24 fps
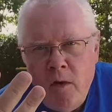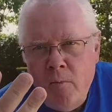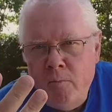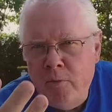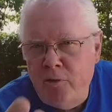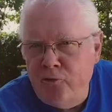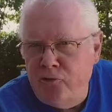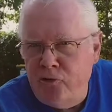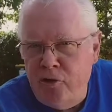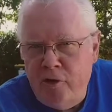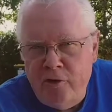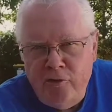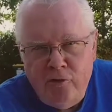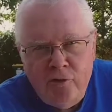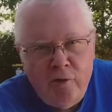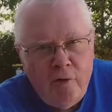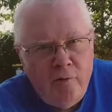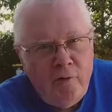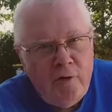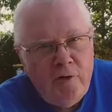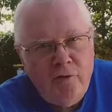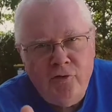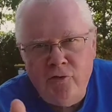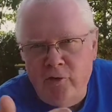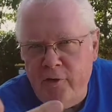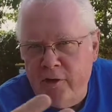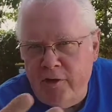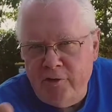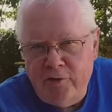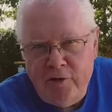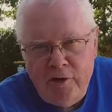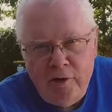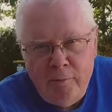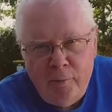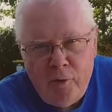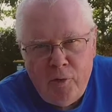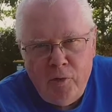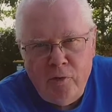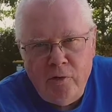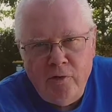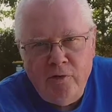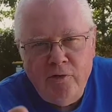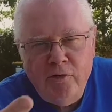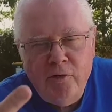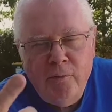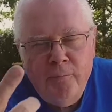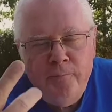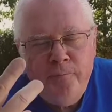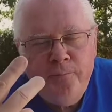Bosnia and Herzegovina, so that's in the Balkans.